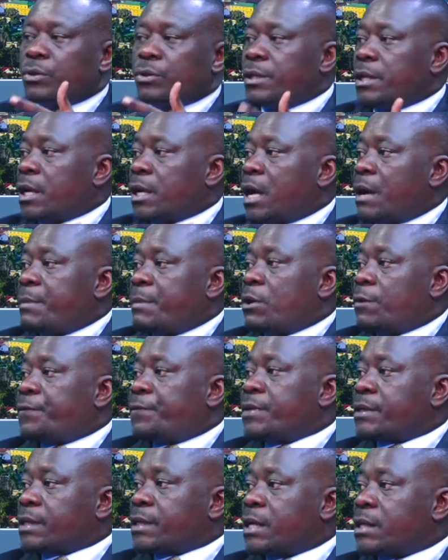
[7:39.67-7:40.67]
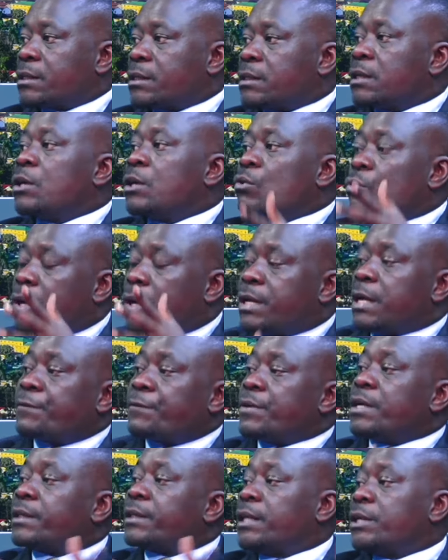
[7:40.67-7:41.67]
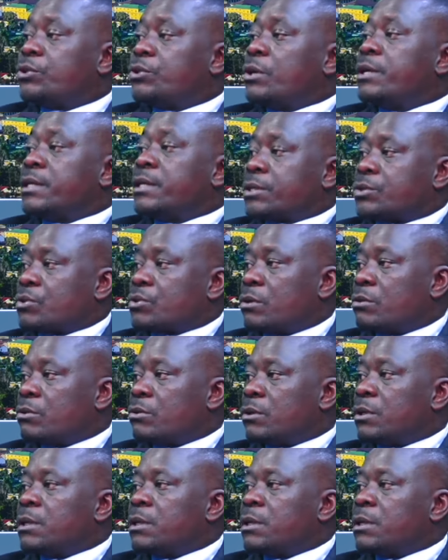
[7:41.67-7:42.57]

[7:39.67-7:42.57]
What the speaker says: army officers will definitely join the struggle.